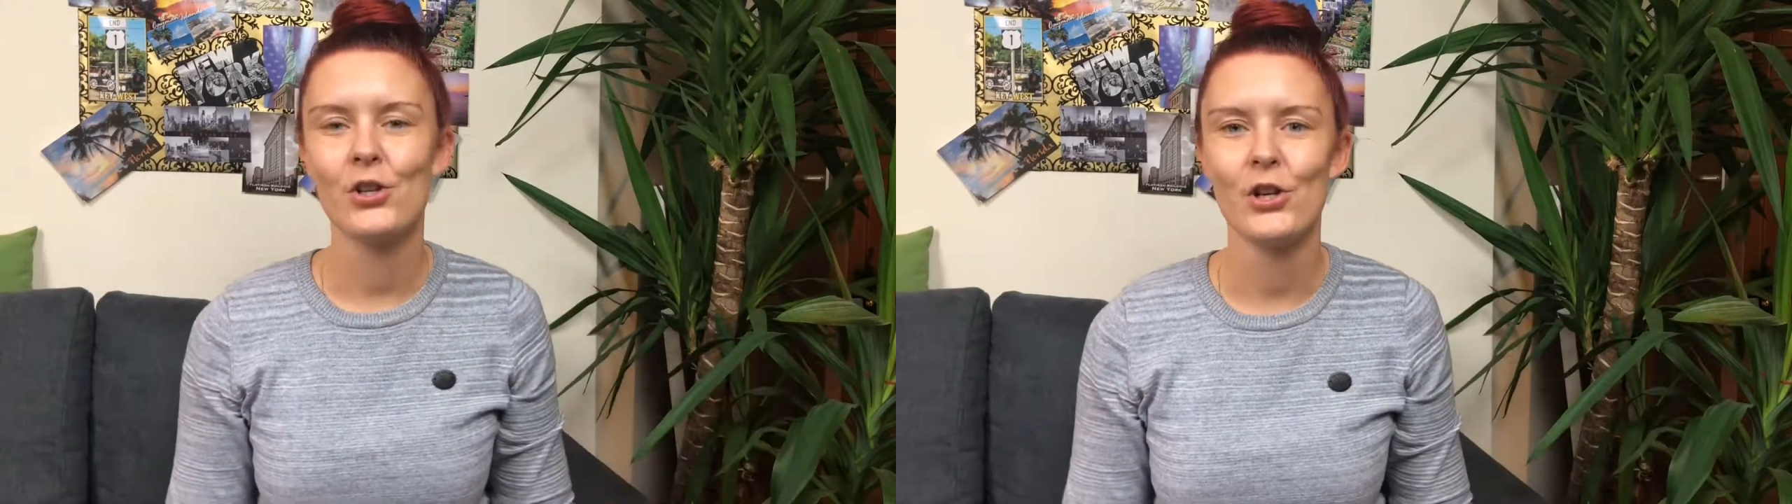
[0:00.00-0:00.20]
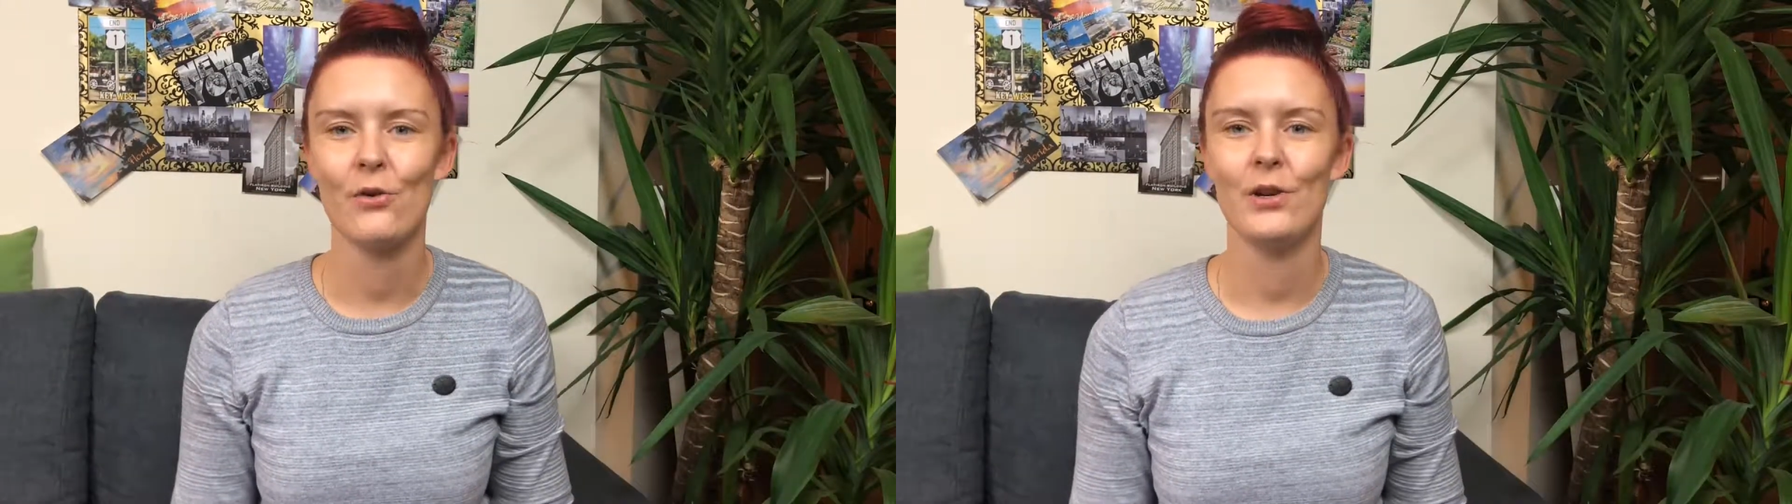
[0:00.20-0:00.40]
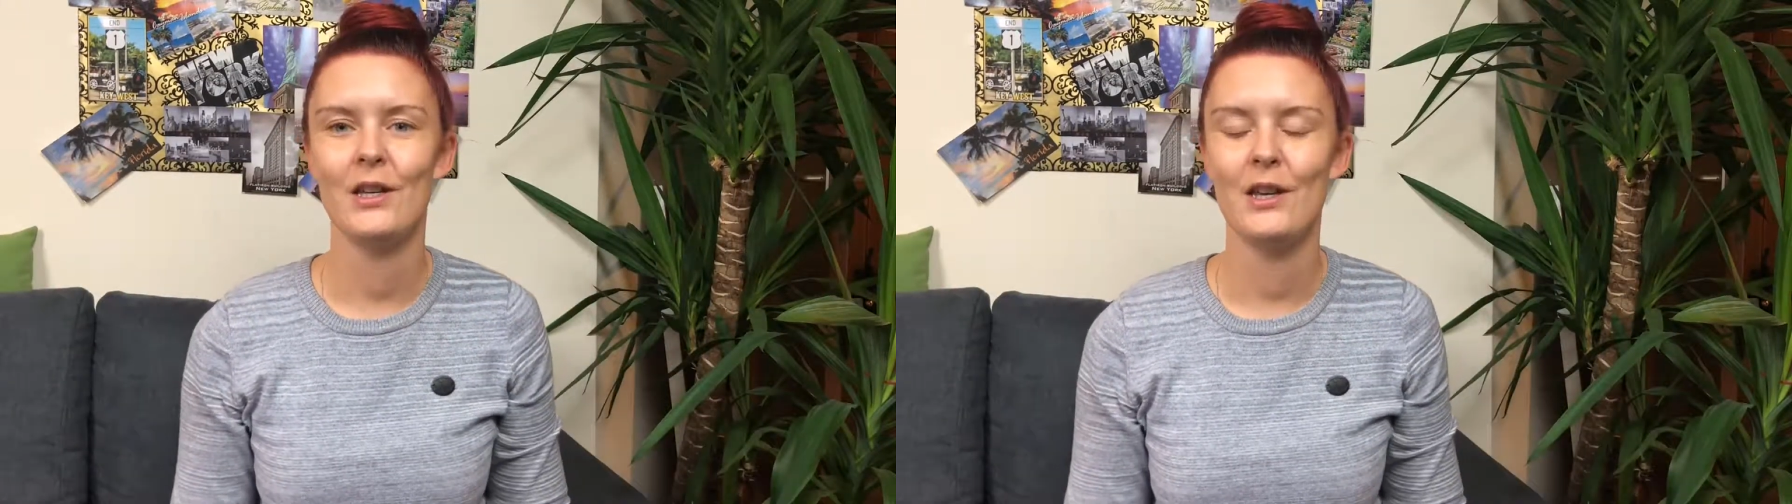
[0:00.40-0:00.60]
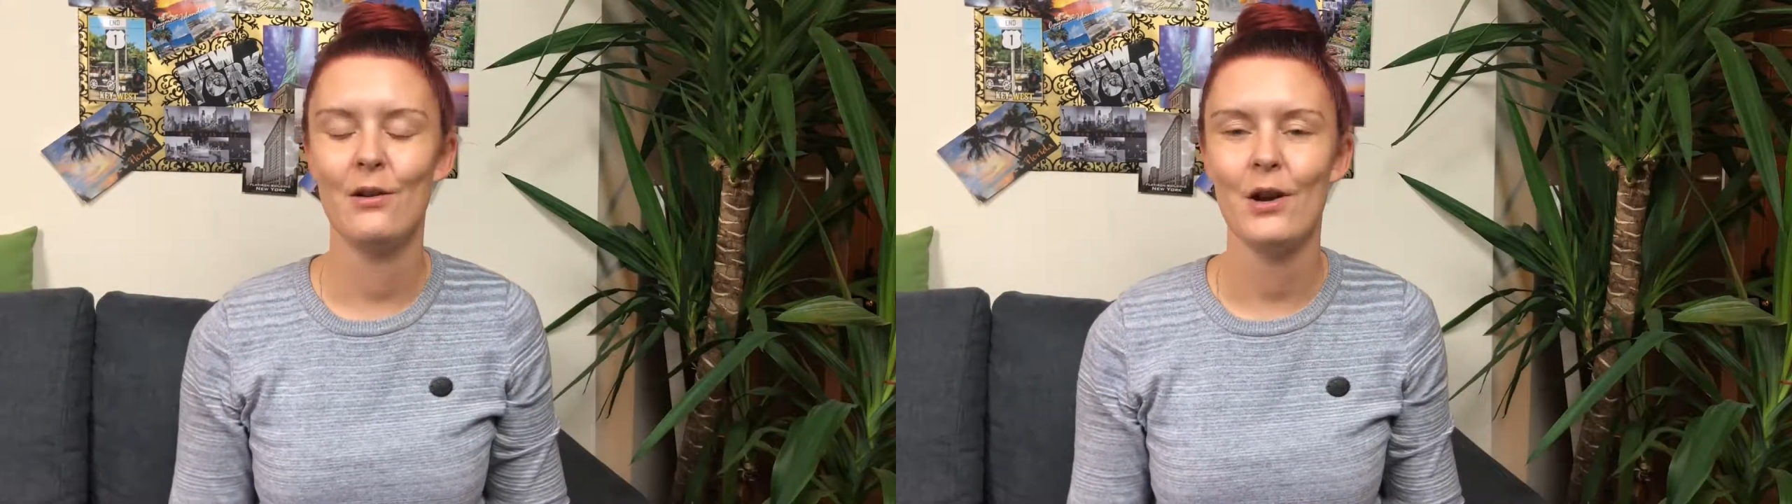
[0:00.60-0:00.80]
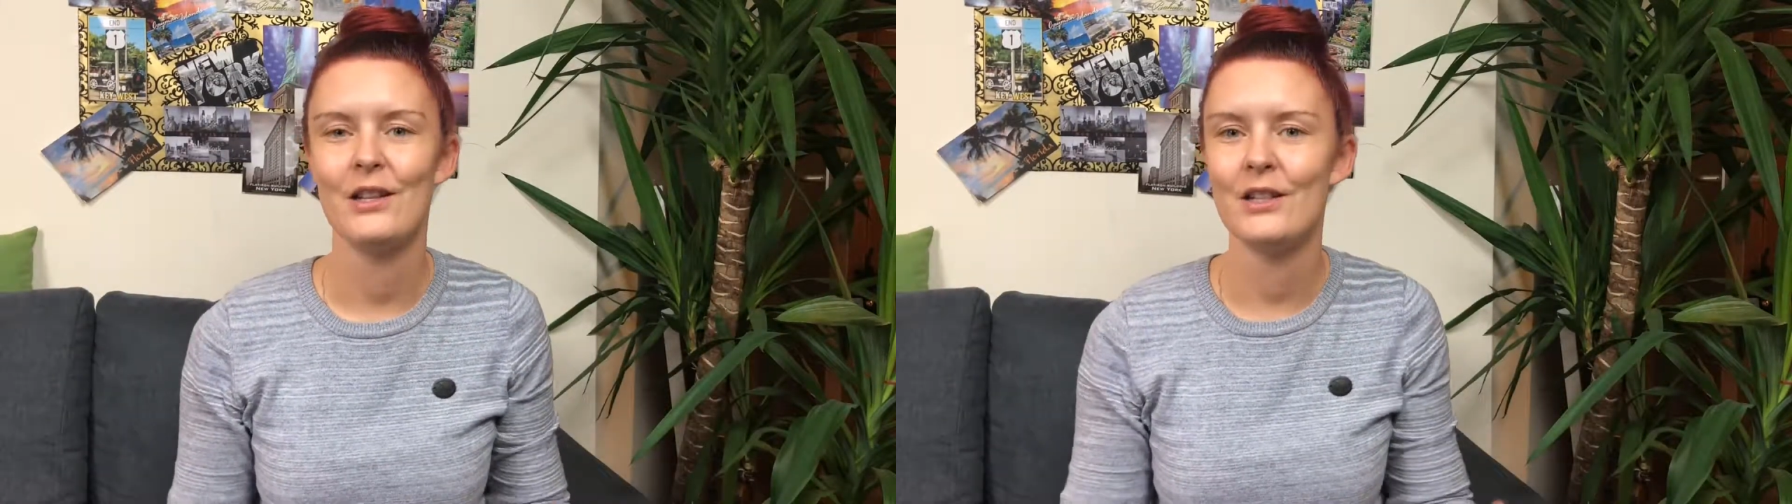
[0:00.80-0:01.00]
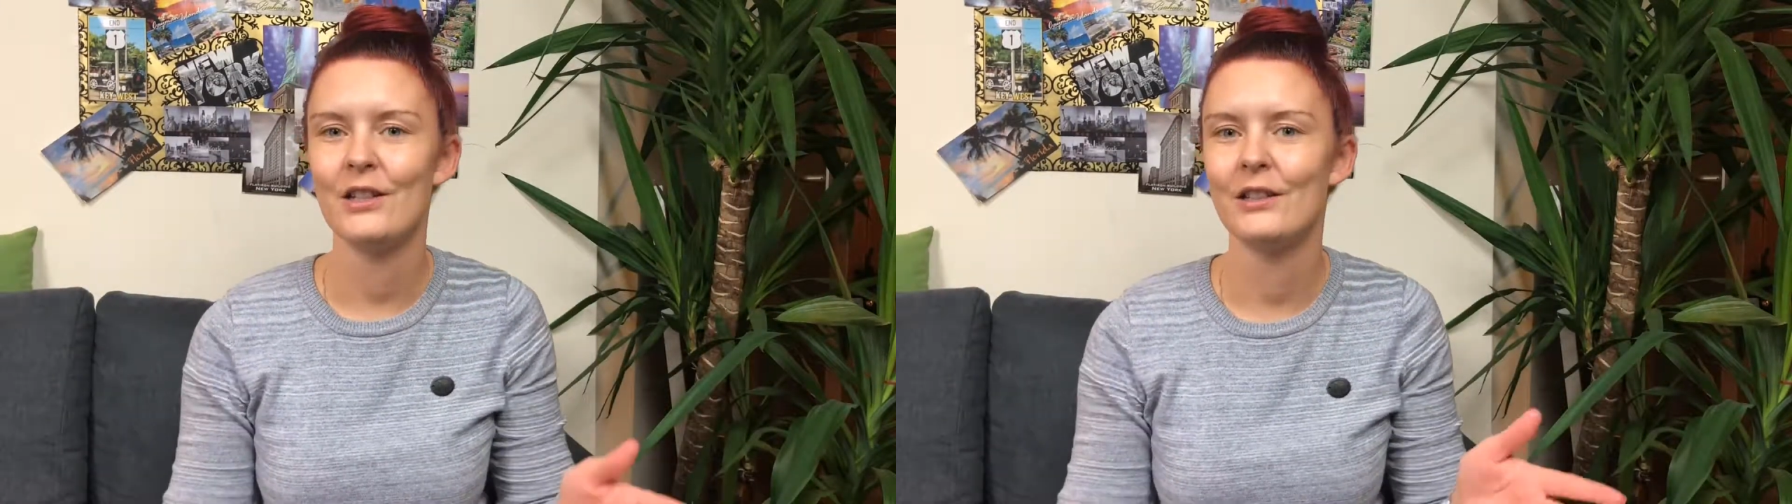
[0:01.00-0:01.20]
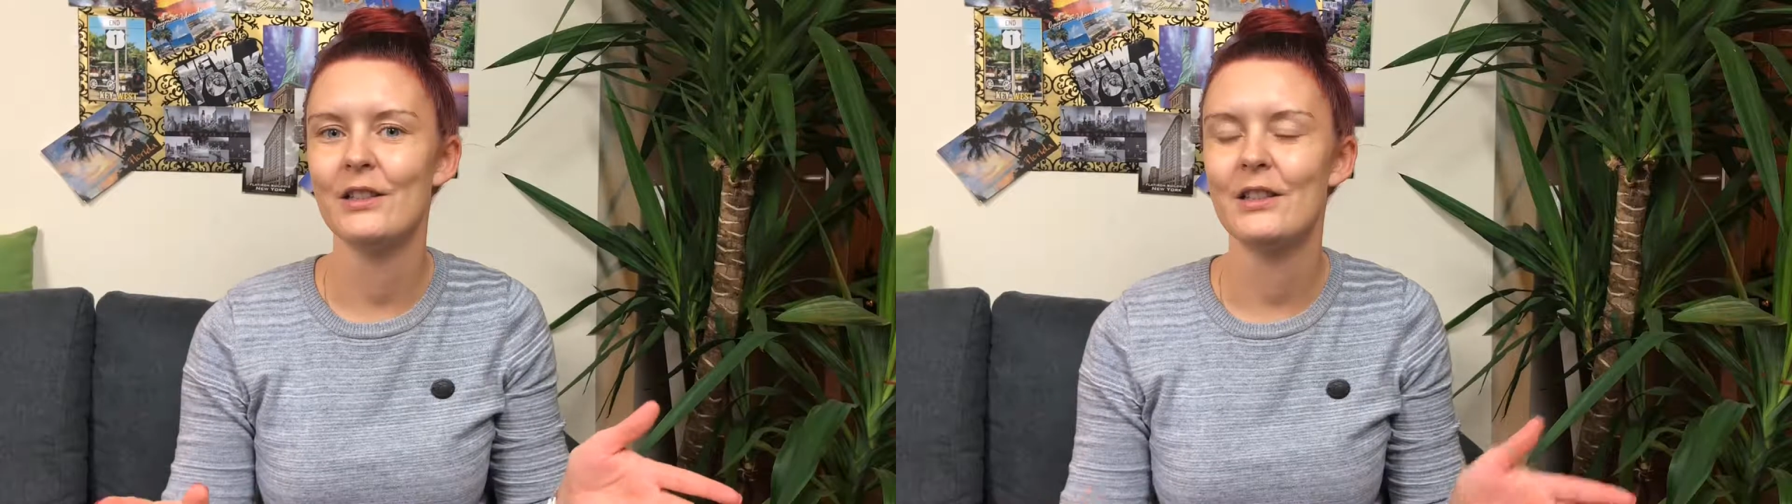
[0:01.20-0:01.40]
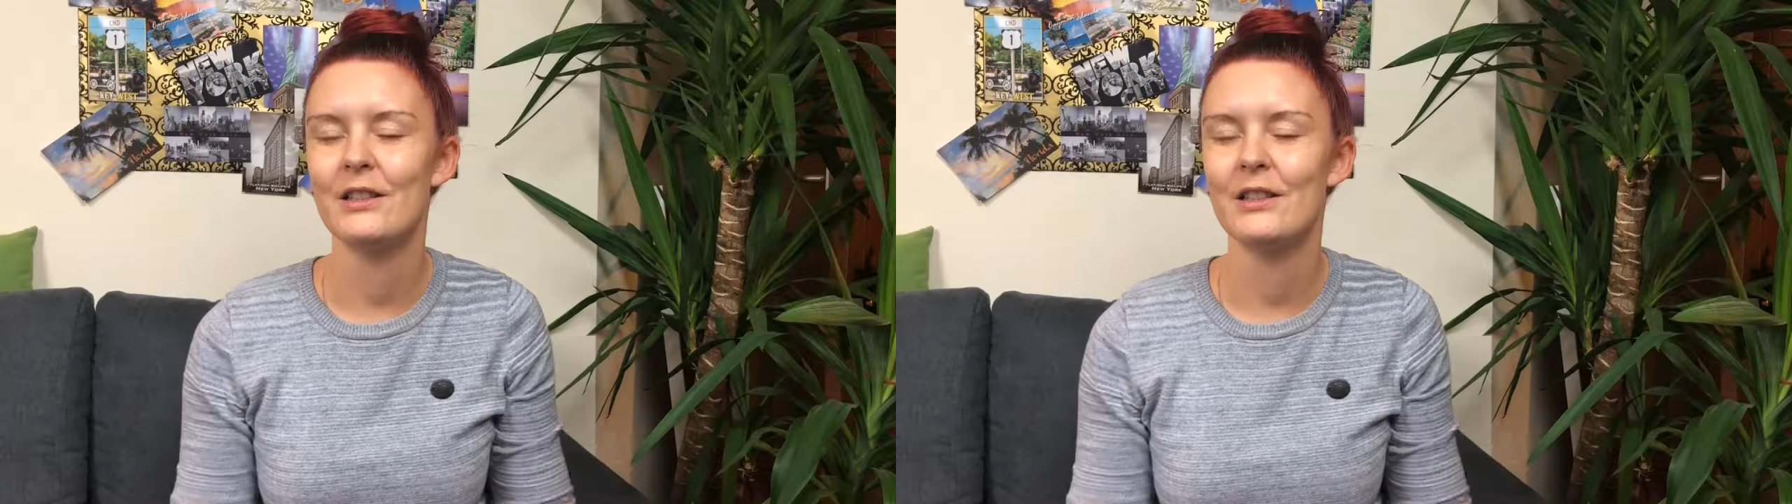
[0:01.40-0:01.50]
showing you until